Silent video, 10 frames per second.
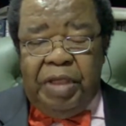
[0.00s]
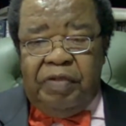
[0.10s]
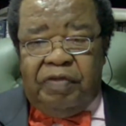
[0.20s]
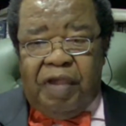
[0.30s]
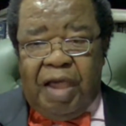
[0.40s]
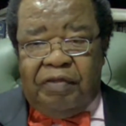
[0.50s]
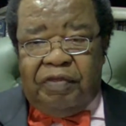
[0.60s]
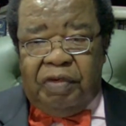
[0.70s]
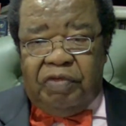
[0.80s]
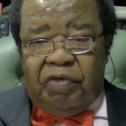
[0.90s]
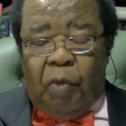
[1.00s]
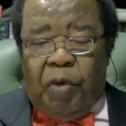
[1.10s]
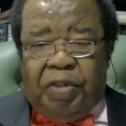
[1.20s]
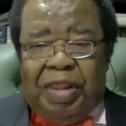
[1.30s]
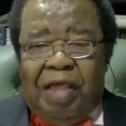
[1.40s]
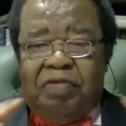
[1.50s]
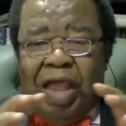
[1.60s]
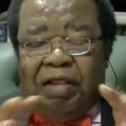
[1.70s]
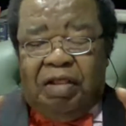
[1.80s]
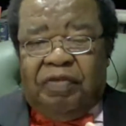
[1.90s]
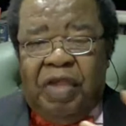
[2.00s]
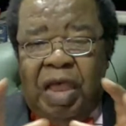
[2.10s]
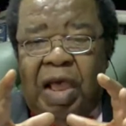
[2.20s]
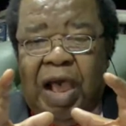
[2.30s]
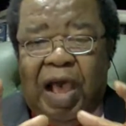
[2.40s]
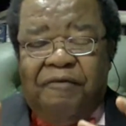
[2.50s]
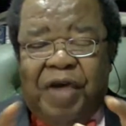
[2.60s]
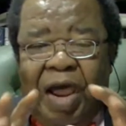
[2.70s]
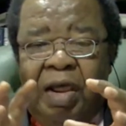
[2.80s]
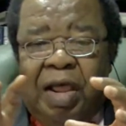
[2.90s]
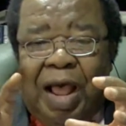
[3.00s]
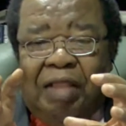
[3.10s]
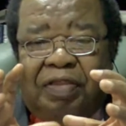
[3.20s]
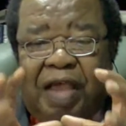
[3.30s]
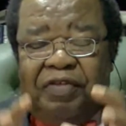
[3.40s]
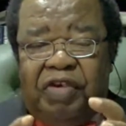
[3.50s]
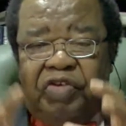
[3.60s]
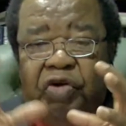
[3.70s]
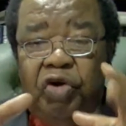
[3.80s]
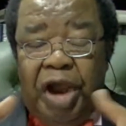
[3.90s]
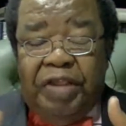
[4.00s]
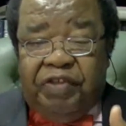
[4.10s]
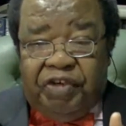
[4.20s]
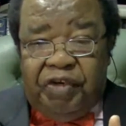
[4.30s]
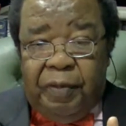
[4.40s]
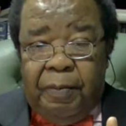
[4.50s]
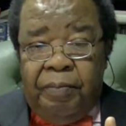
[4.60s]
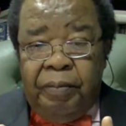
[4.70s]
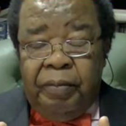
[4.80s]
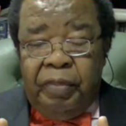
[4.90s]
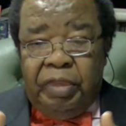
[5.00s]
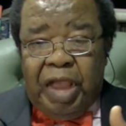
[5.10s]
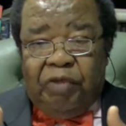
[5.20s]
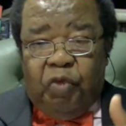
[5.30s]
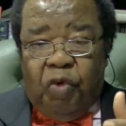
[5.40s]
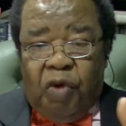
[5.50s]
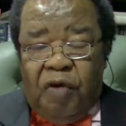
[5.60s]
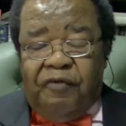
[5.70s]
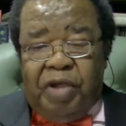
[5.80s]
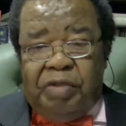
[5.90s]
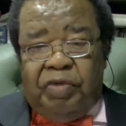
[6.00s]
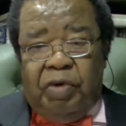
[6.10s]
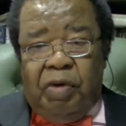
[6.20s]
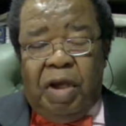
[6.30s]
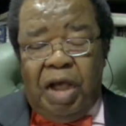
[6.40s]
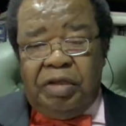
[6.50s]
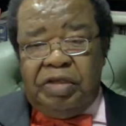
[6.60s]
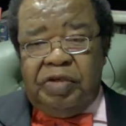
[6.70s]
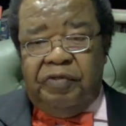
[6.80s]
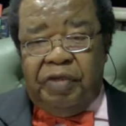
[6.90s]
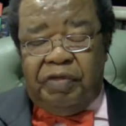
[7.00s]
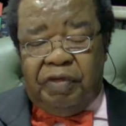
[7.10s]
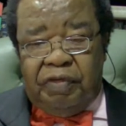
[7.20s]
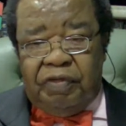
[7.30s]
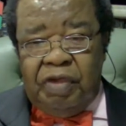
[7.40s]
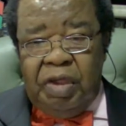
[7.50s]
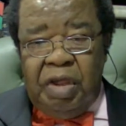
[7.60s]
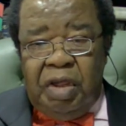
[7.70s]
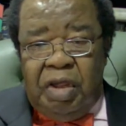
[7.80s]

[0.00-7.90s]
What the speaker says: paying taxes, or without at least have a taxation regime that will govern your activities.